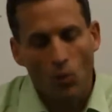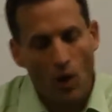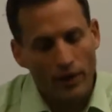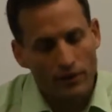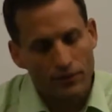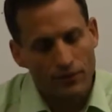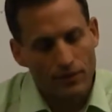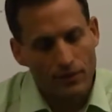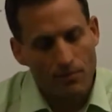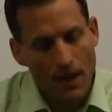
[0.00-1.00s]
And one of
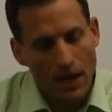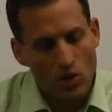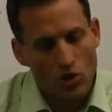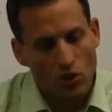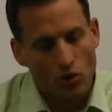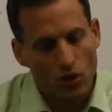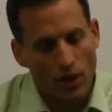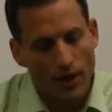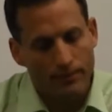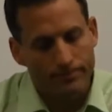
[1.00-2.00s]
the major
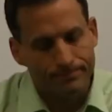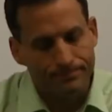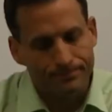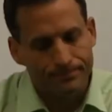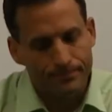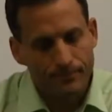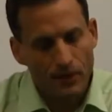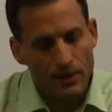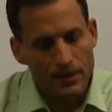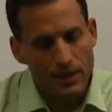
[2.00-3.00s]

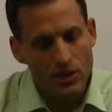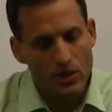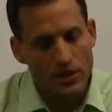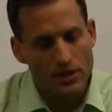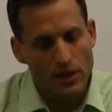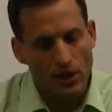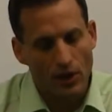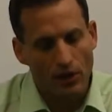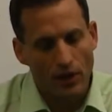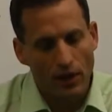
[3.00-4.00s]
teachings
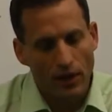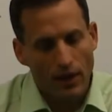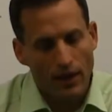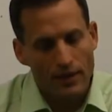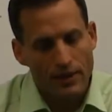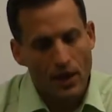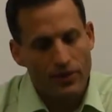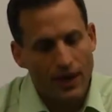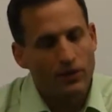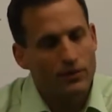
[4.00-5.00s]
here is
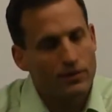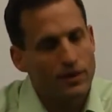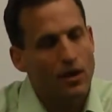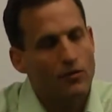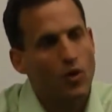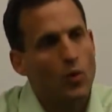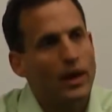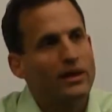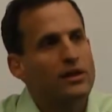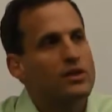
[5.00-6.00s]
that therefore
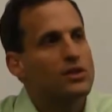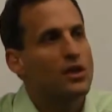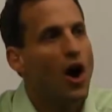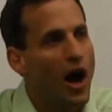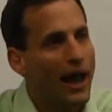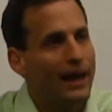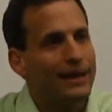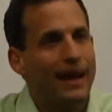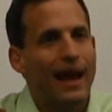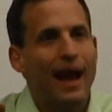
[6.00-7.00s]
we can
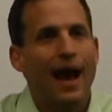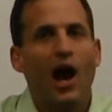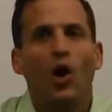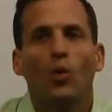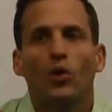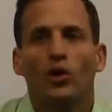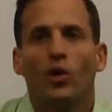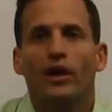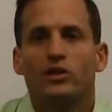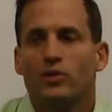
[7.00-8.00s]
decide how
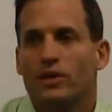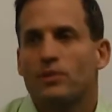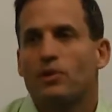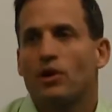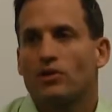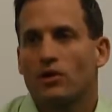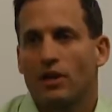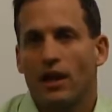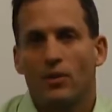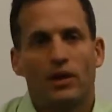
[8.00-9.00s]
we're going to experience
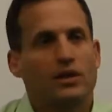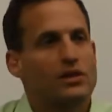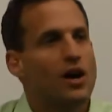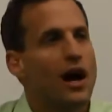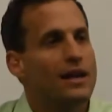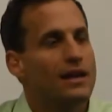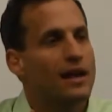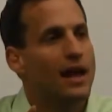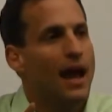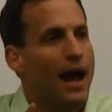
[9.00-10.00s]
our day. We can
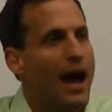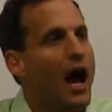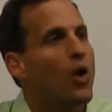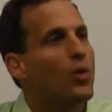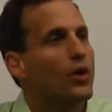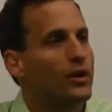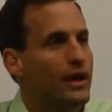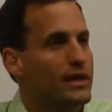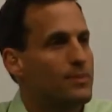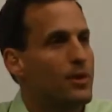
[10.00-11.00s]
decide how we're
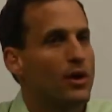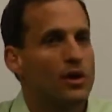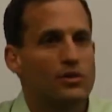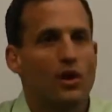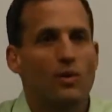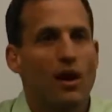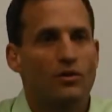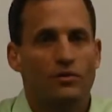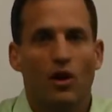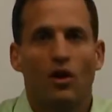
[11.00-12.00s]
going to experience our
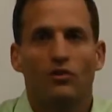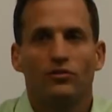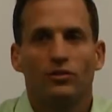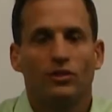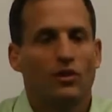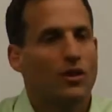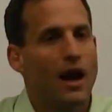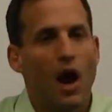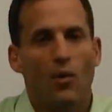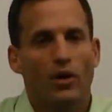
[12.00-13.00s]
round of golf,
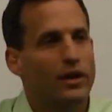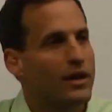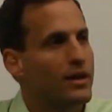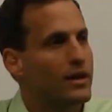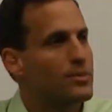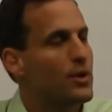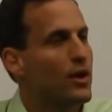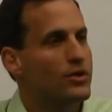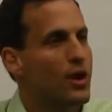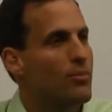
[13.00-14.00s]
or how we're going to
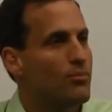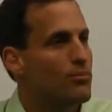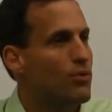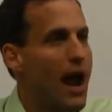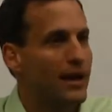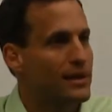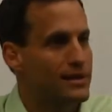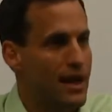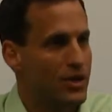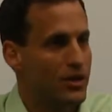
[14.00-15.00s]
experience our
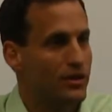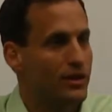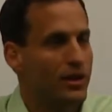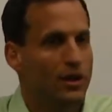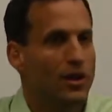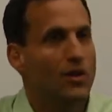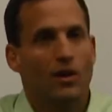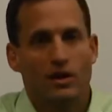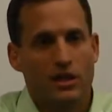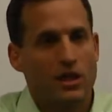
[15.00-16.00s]
practice session,
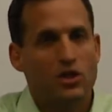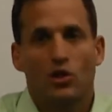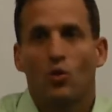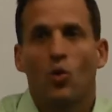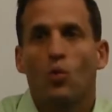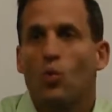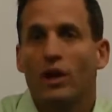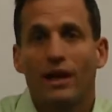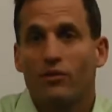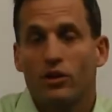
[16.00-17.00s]
or our teaching, or
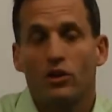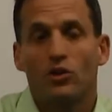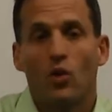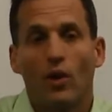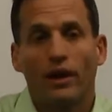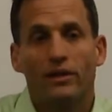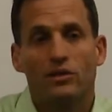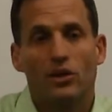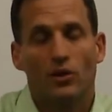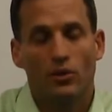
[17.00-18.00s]
whatever you're going
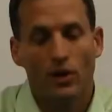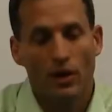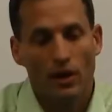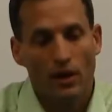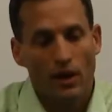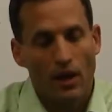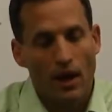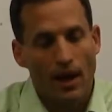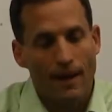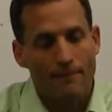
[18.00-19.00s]
into.
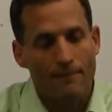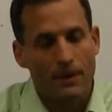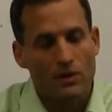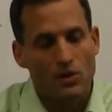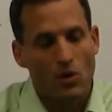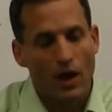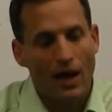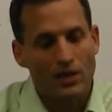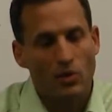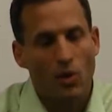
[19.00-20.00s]
And so
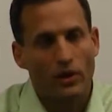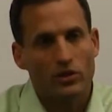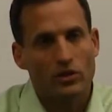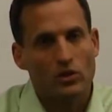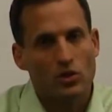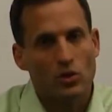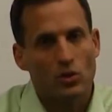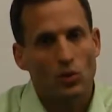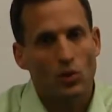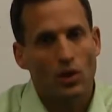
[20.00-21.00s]
I actually want to just
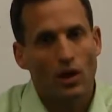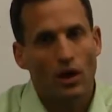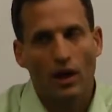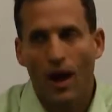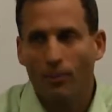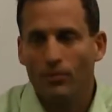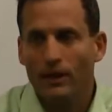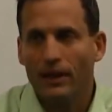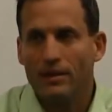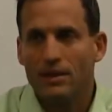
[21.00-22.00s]
do a
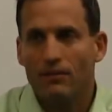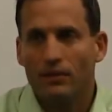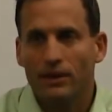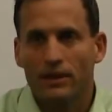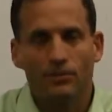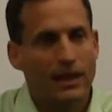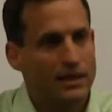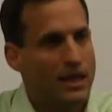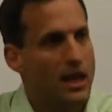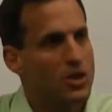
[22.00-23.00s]
couple minutes of a little
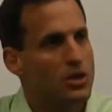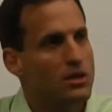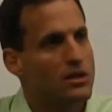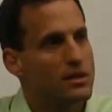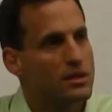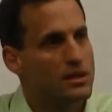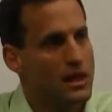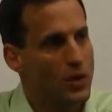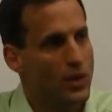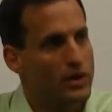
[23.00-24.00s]
meditation
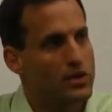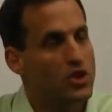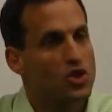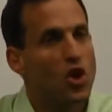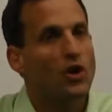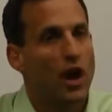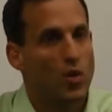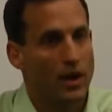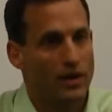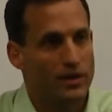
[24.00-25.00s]
sequence to start
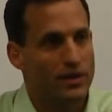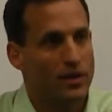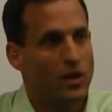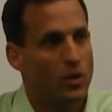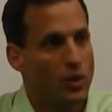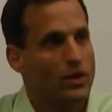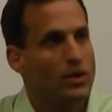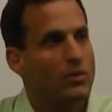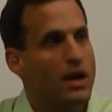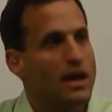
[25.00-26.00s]
out
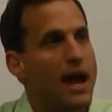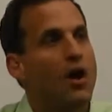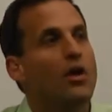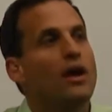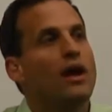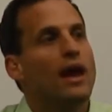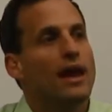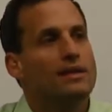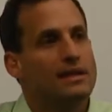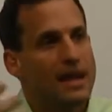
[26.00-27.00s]
with you right now,
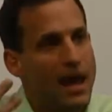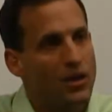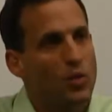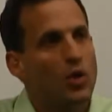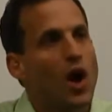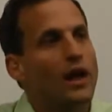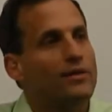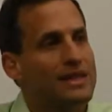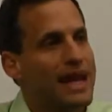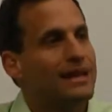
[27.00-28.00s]
and together we'll
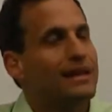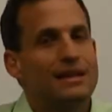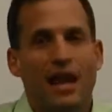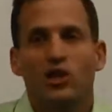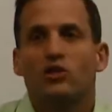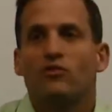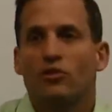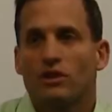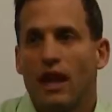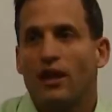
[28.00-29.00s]
kind of set an intention
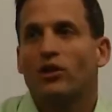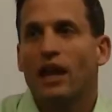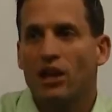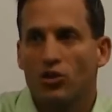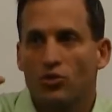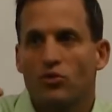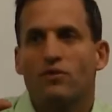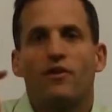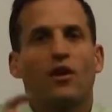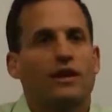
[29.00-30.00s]
for the day. And I'll take you
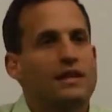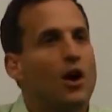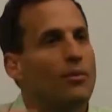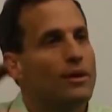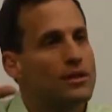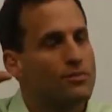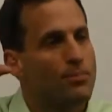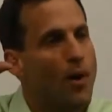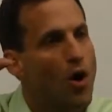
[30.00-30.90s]
through the various elements.